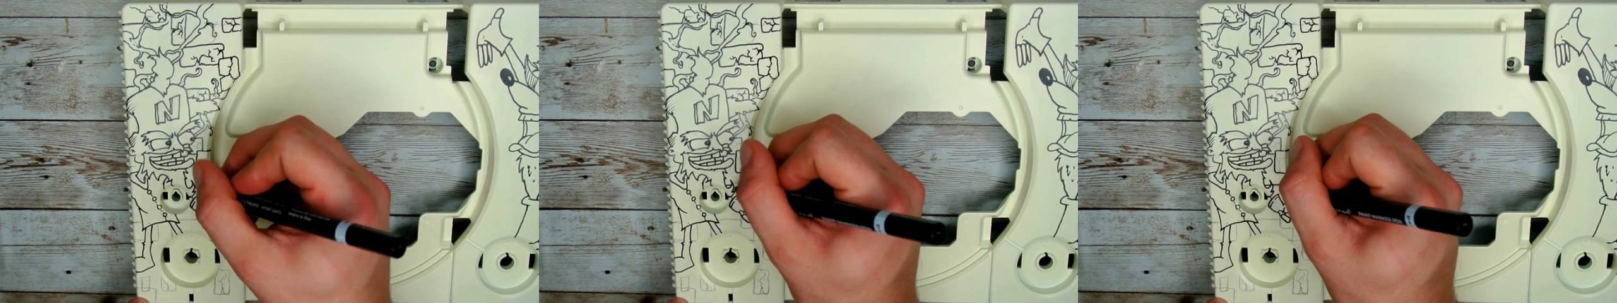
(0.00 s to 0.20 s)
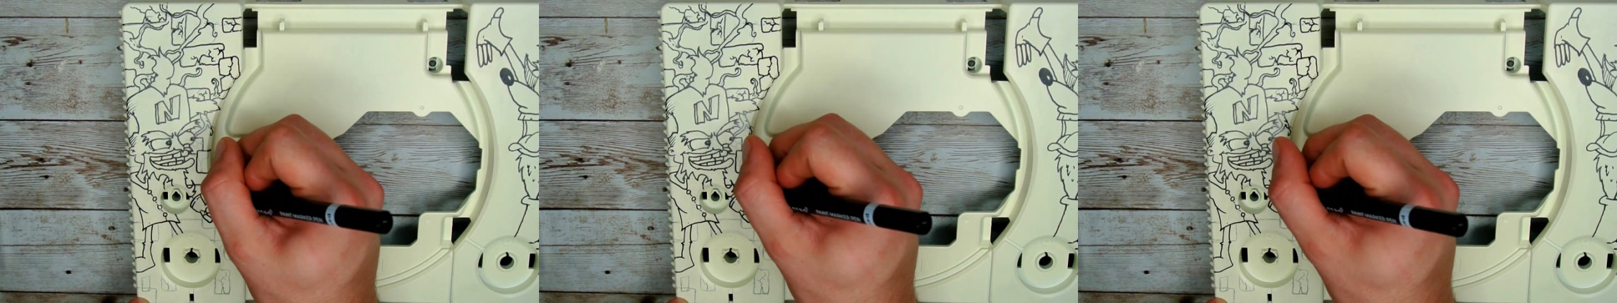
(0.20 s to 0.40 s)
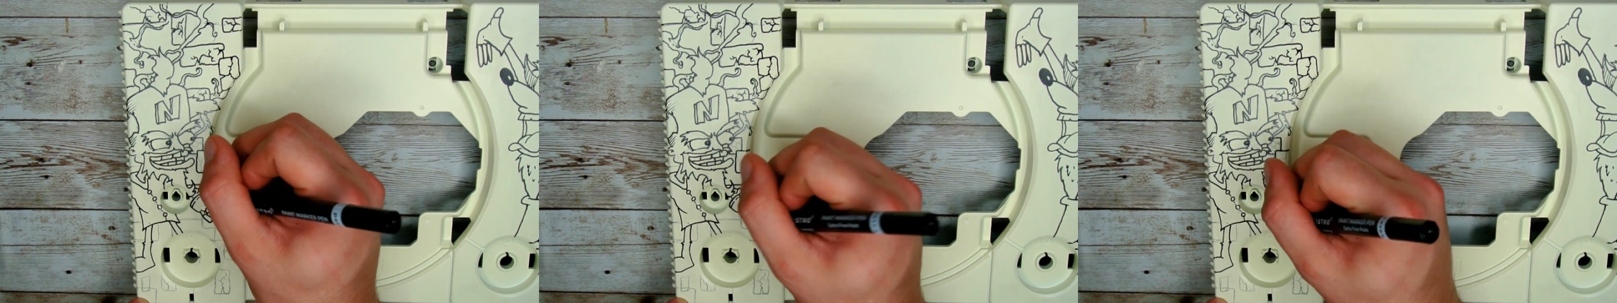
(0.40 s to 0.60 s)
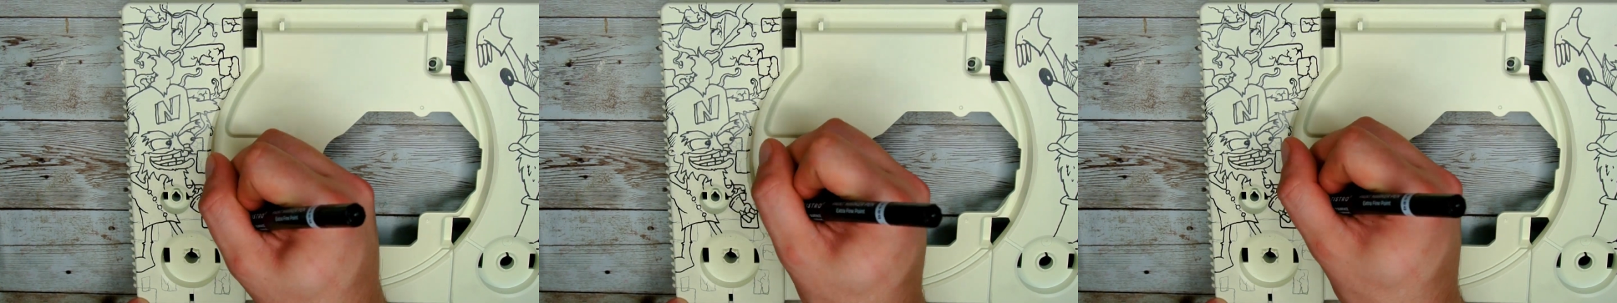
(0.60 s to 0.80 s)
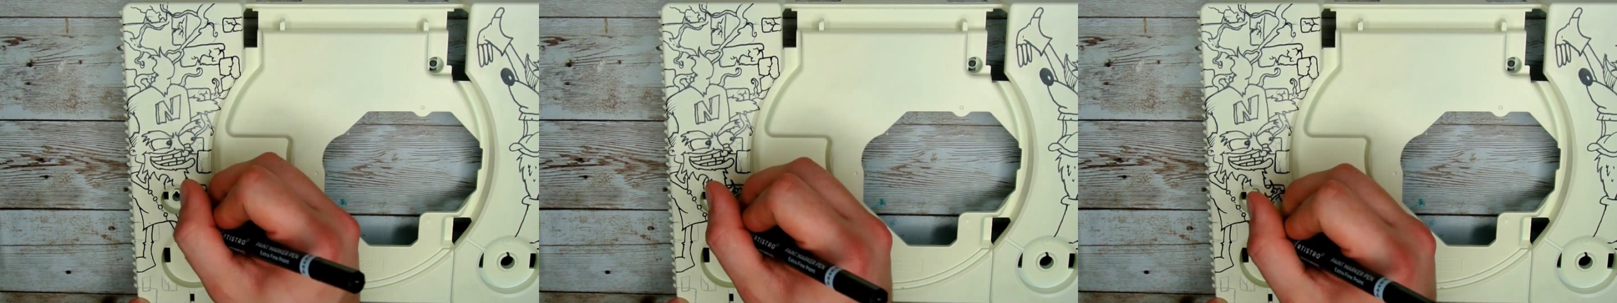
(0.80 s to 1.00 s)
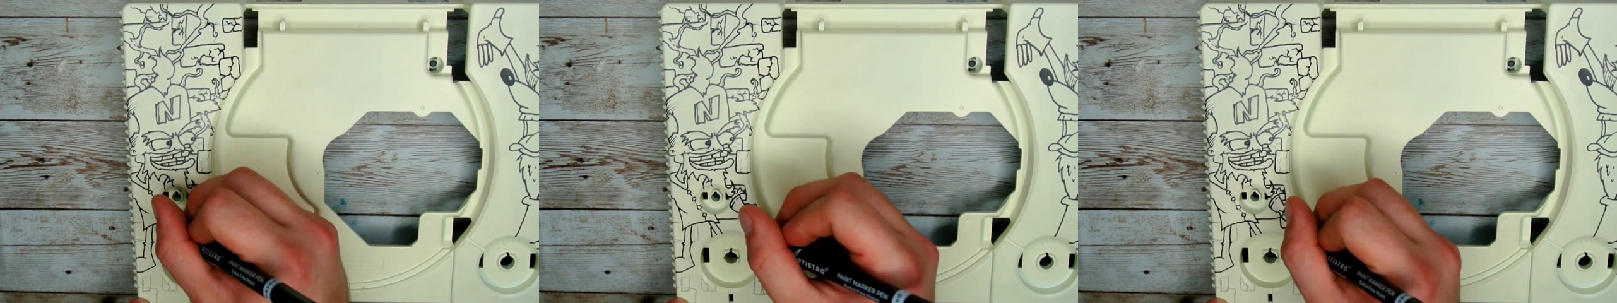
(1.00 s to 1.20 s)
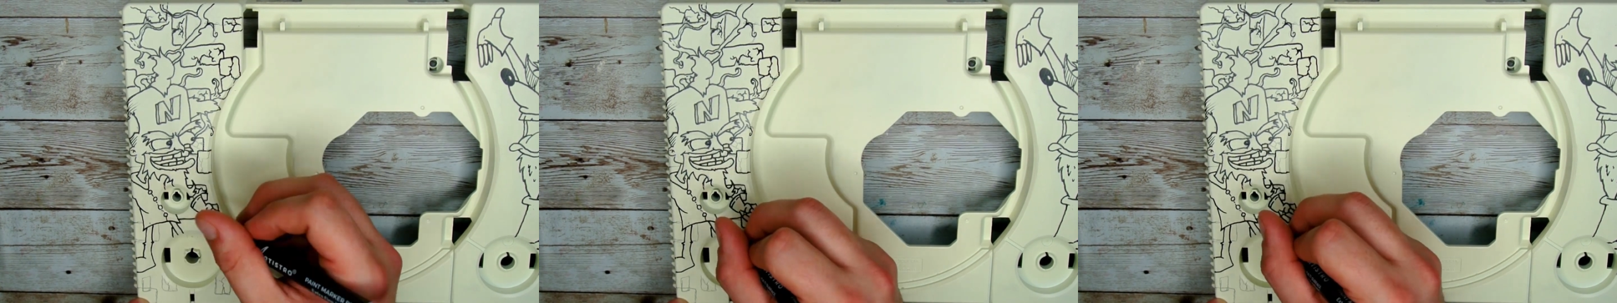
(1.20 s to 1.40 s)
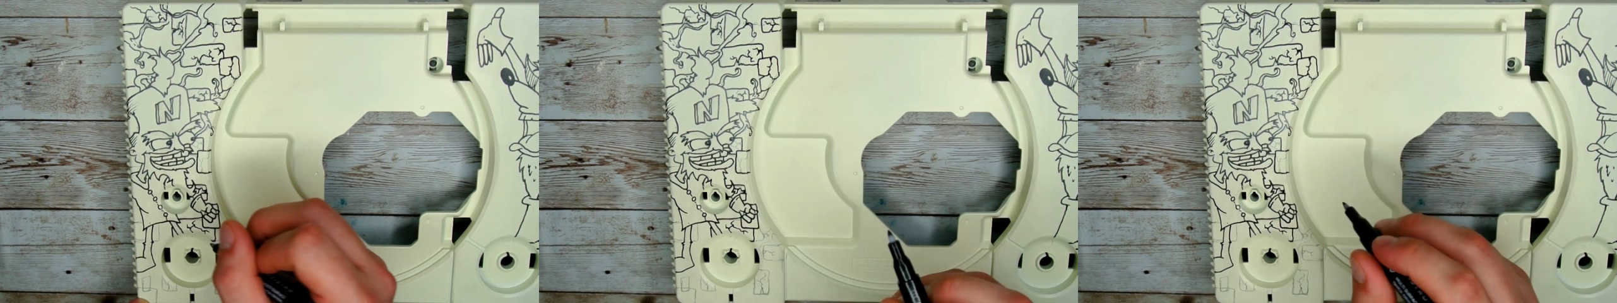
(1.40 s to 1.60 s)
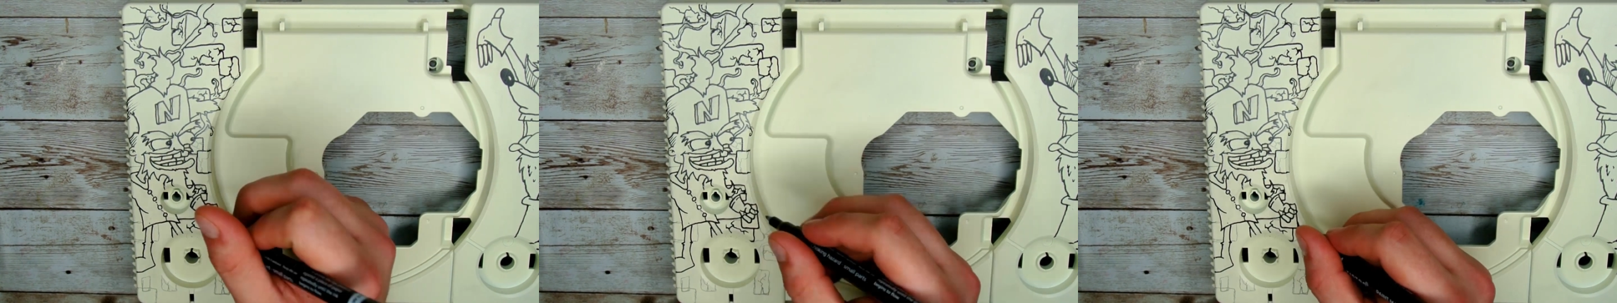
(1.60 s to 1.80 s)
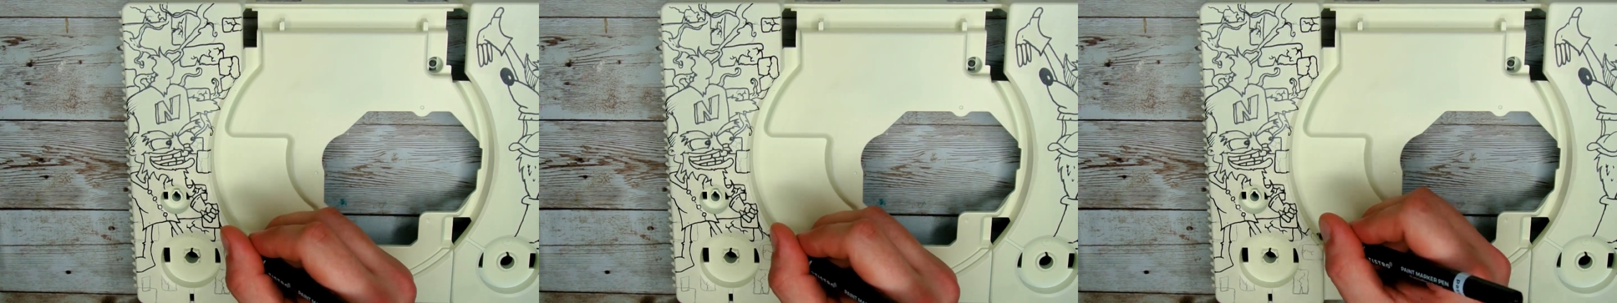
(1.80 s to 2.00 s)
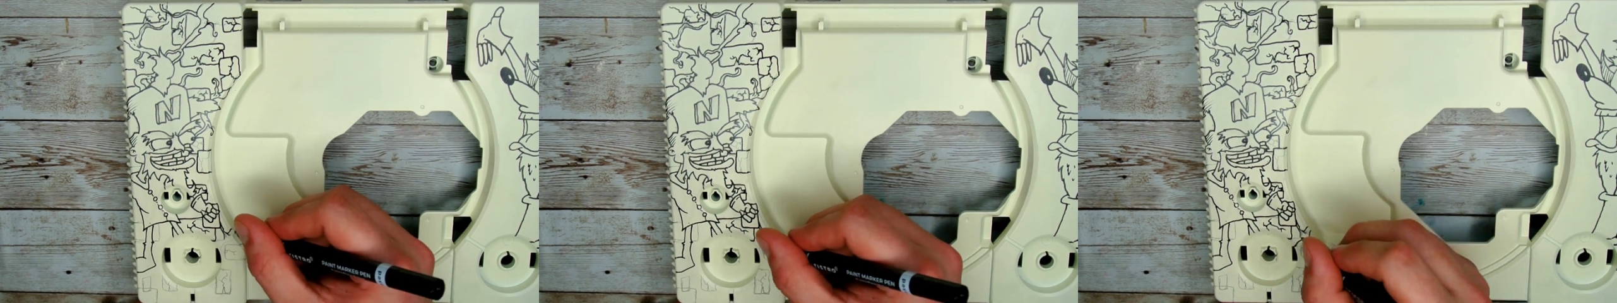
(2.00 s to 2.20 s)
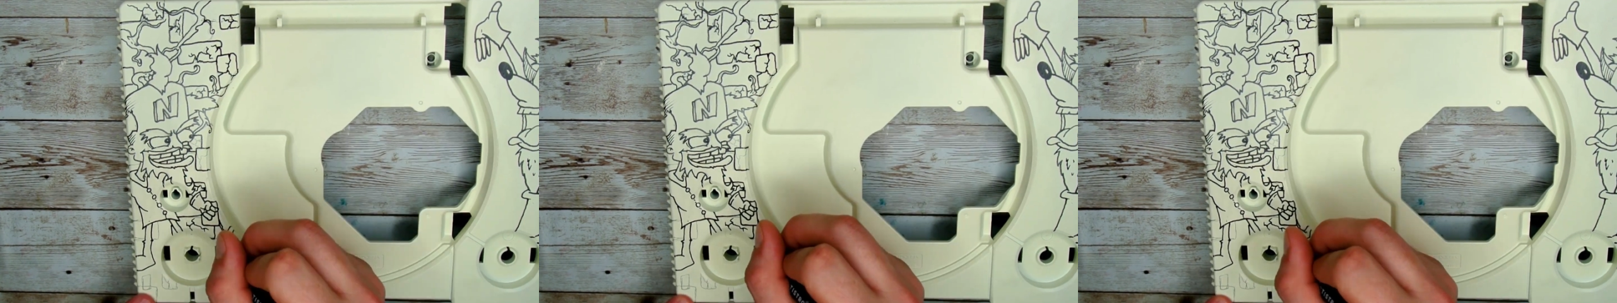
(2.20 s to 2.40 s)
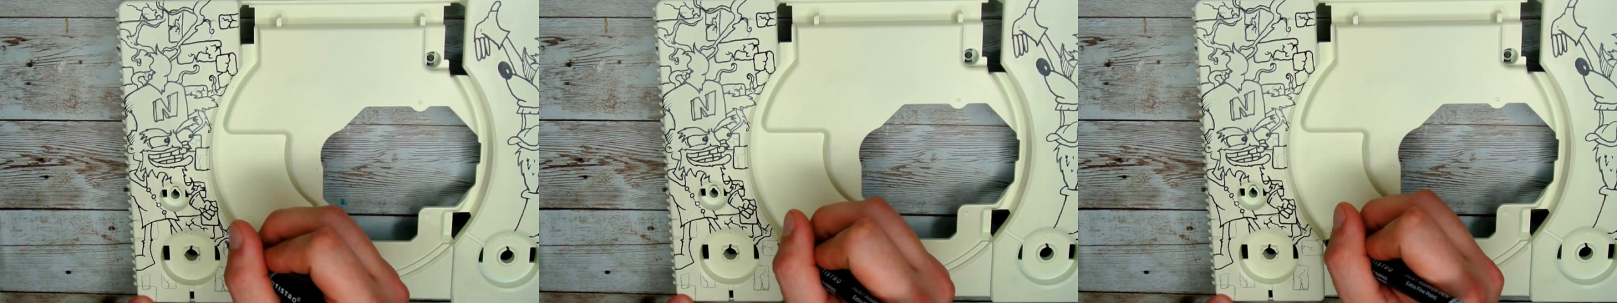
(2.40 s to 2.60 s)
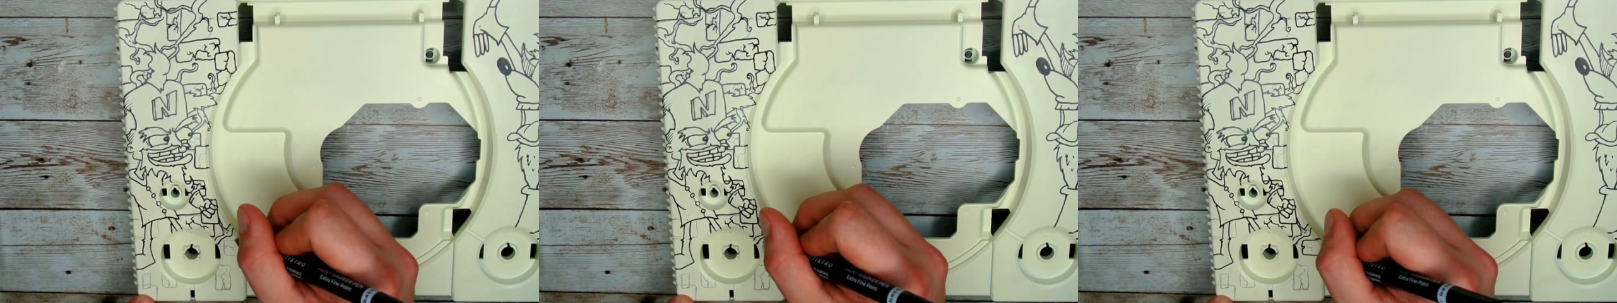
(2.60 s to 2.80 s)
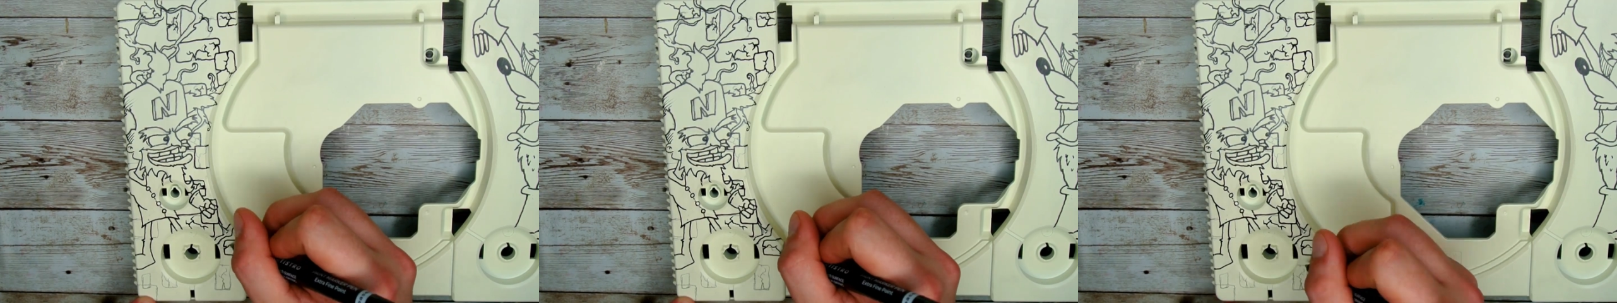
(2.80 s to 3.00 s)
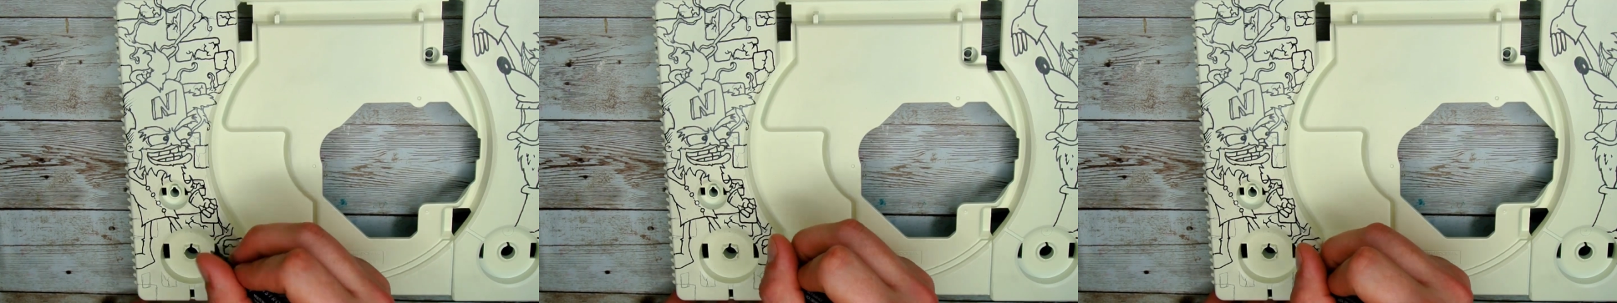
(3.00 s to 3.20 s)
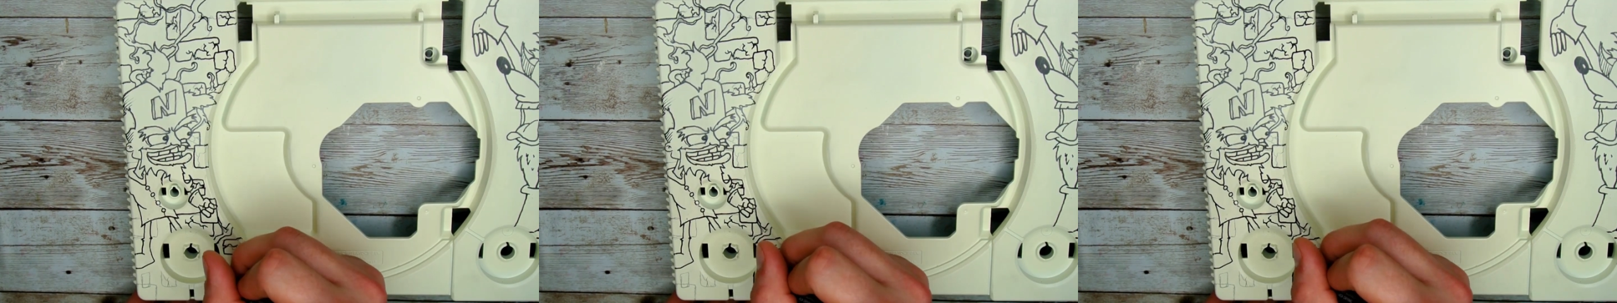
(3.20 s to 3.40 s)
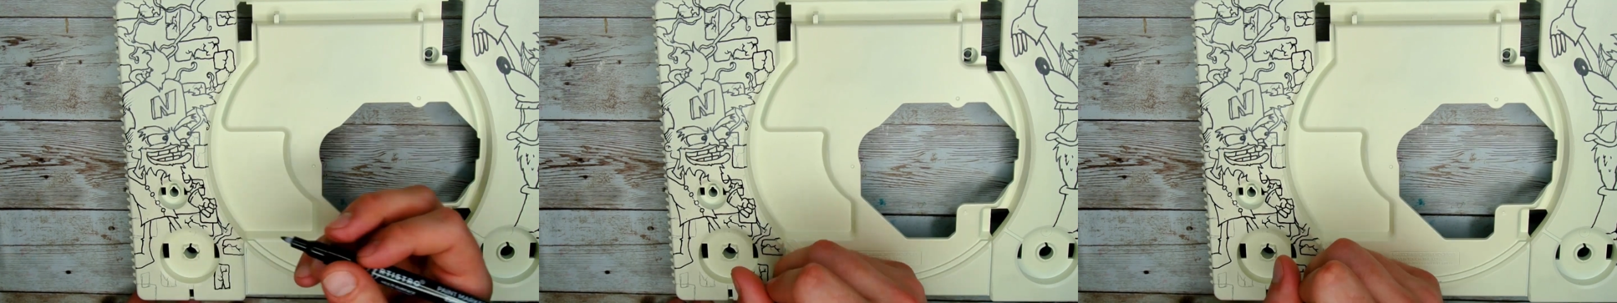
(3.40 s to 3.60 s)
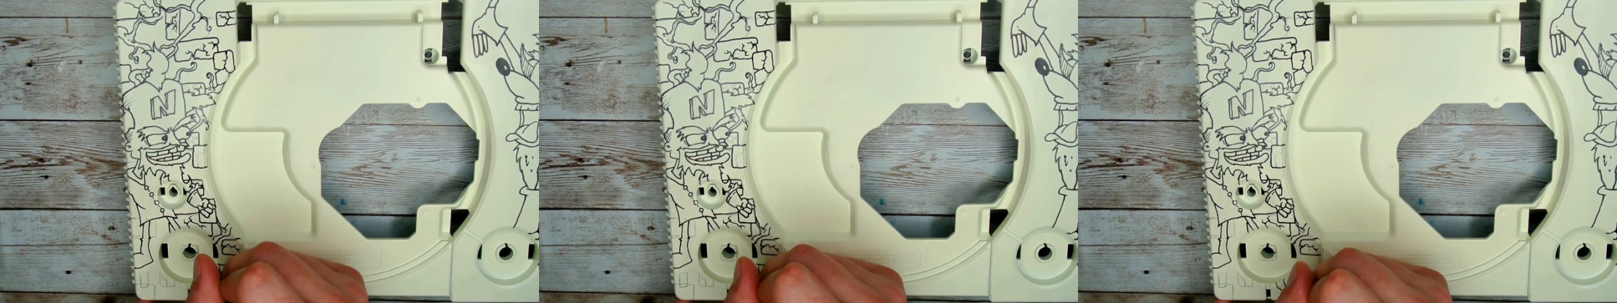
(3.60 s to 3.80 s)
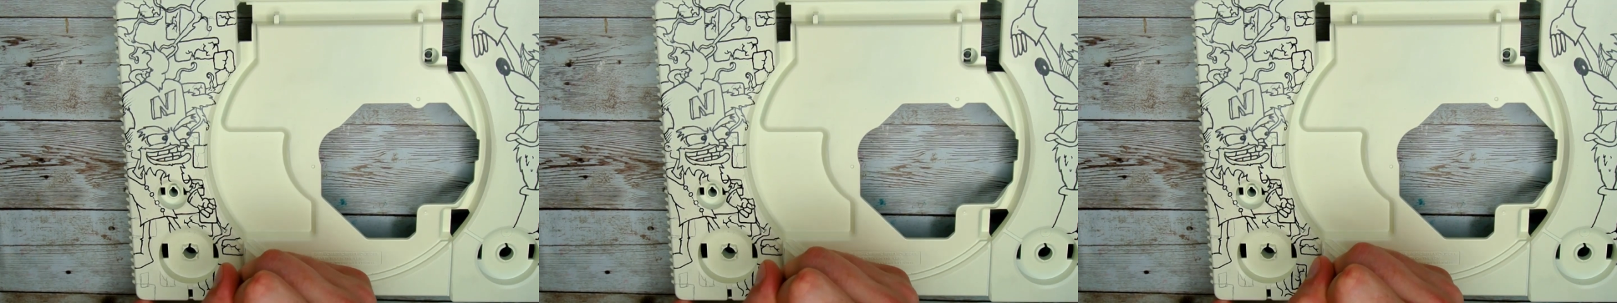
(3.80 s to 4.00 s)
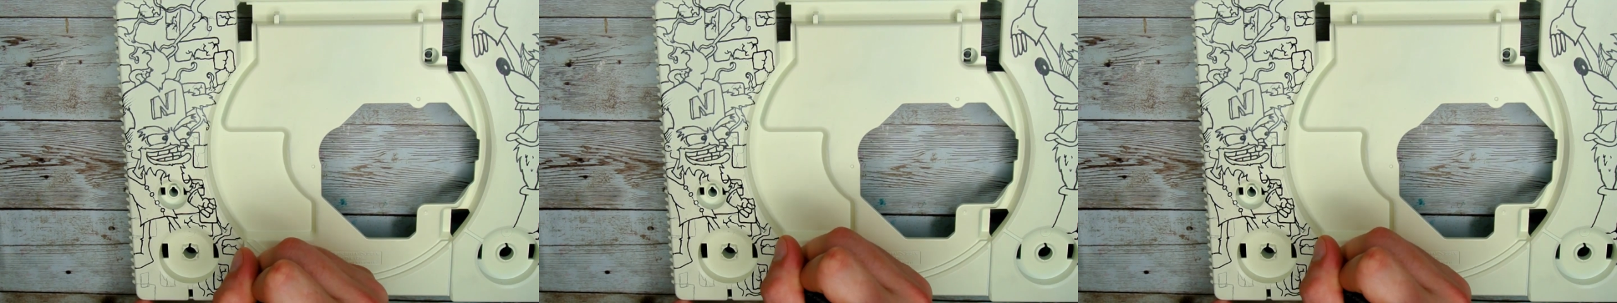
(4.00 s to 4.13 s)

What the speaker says: Nobody's mouth can be seen.